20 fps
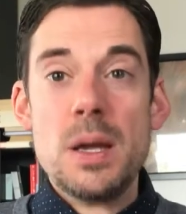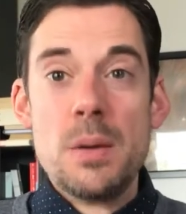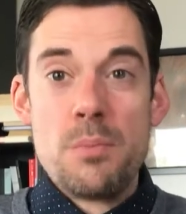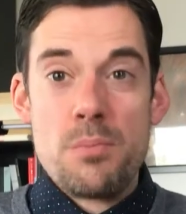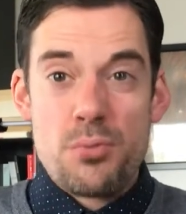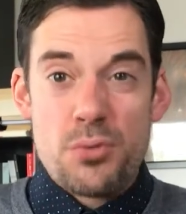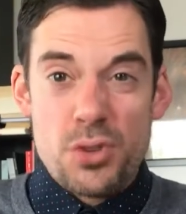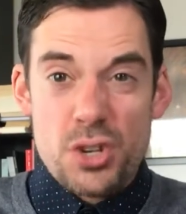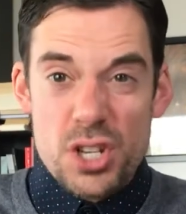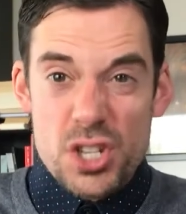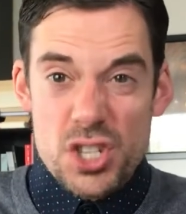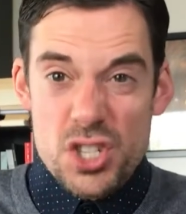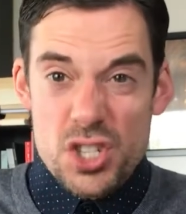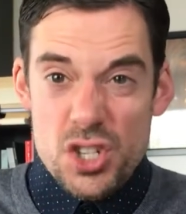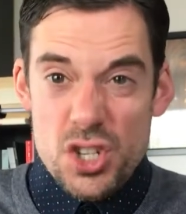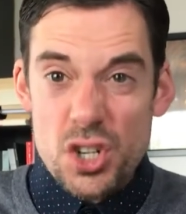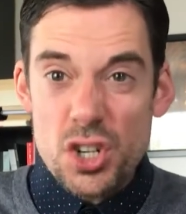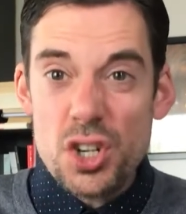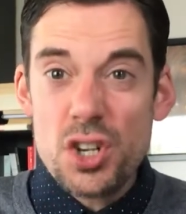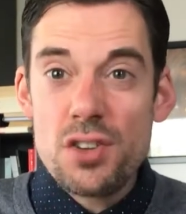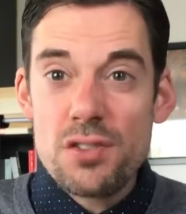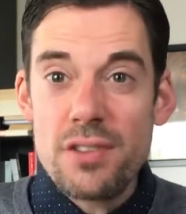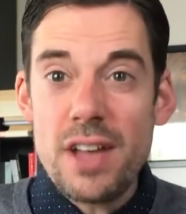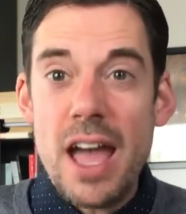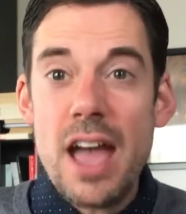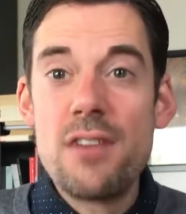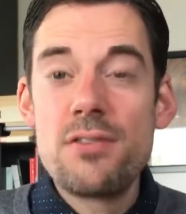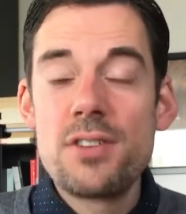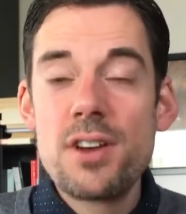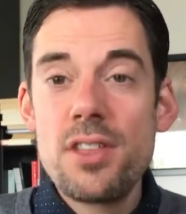preserve
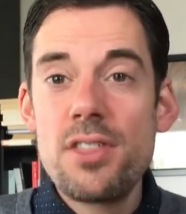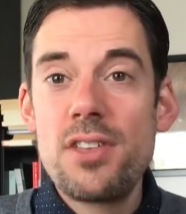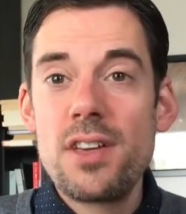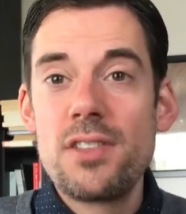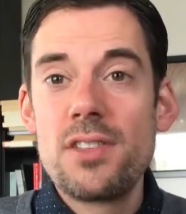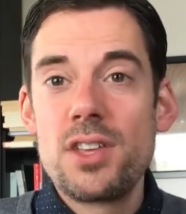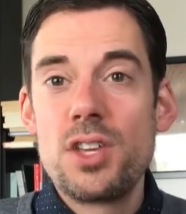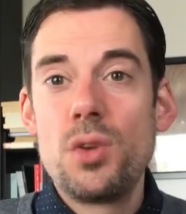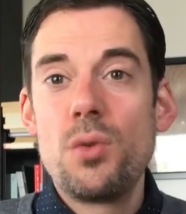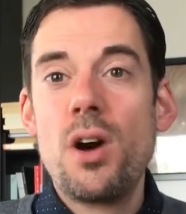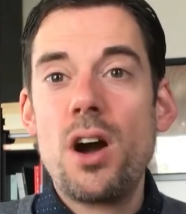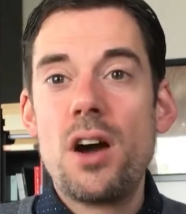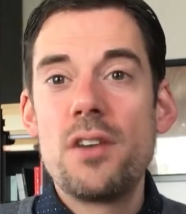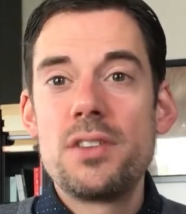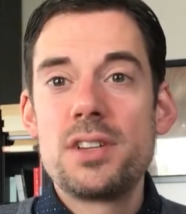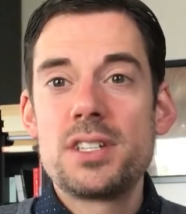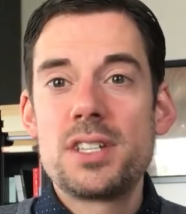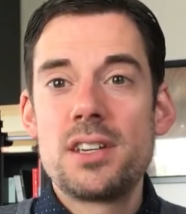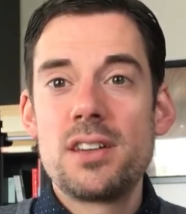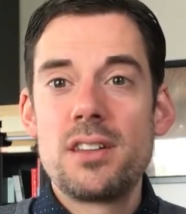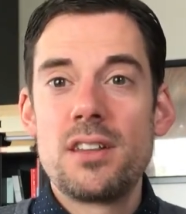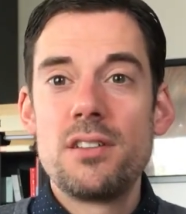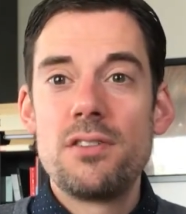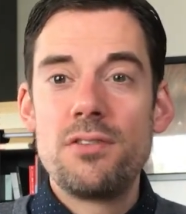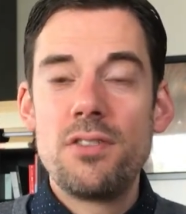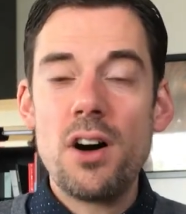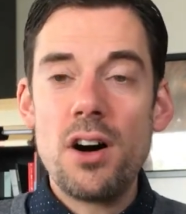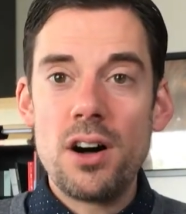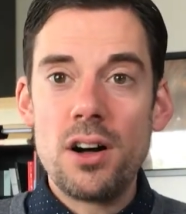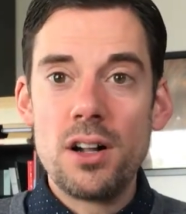everything that you harvested in the
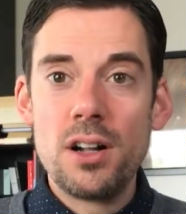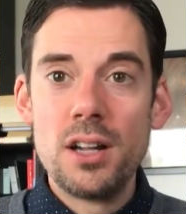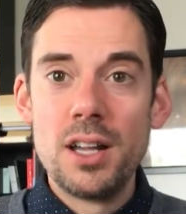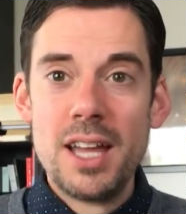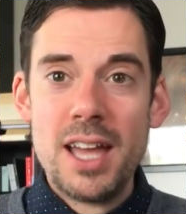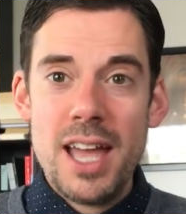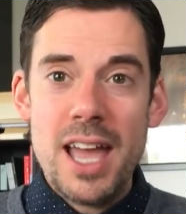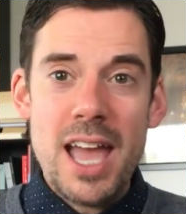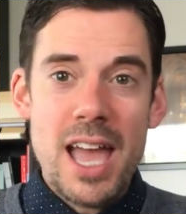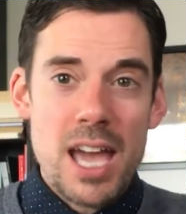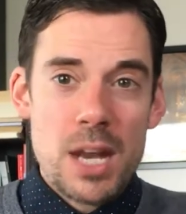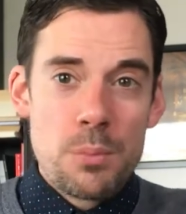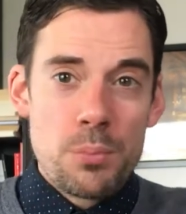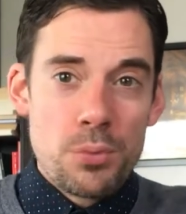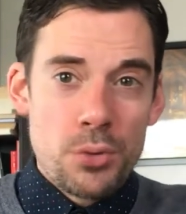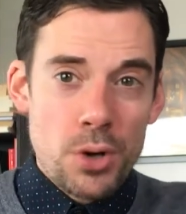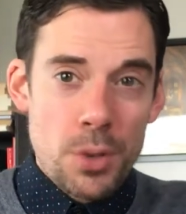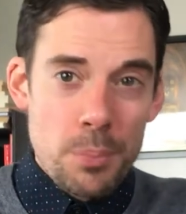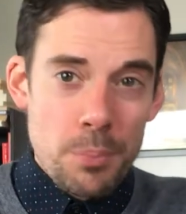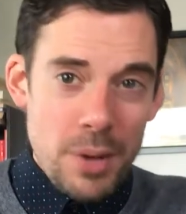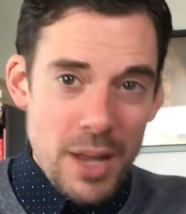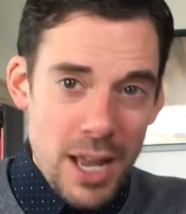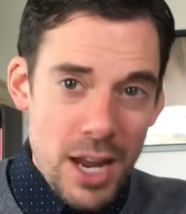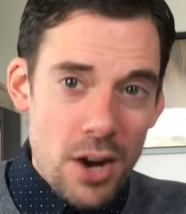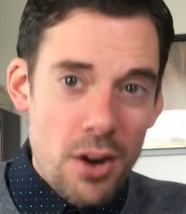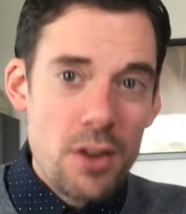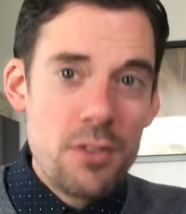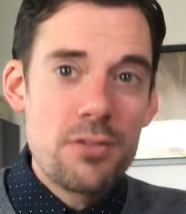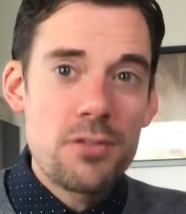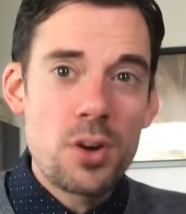fall, and
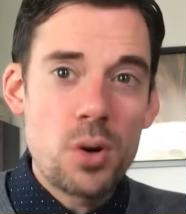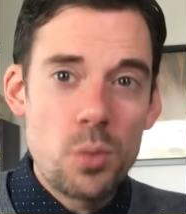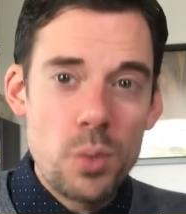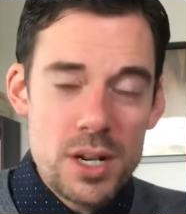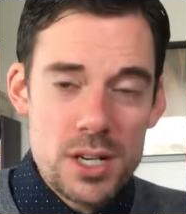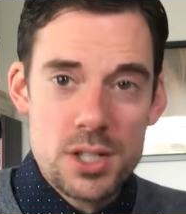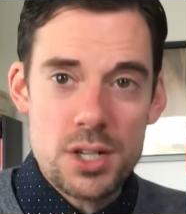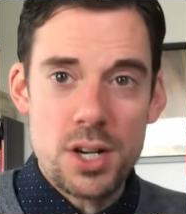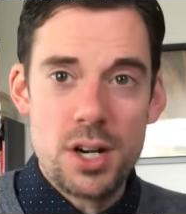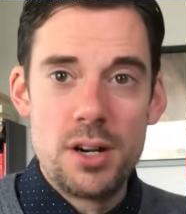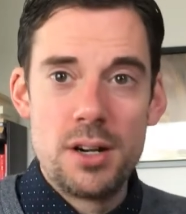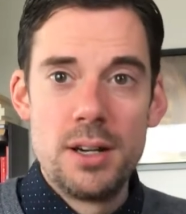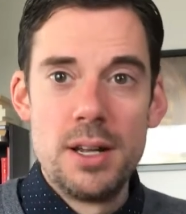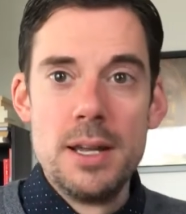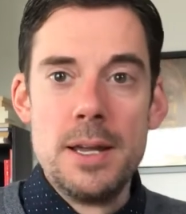prepare for winter.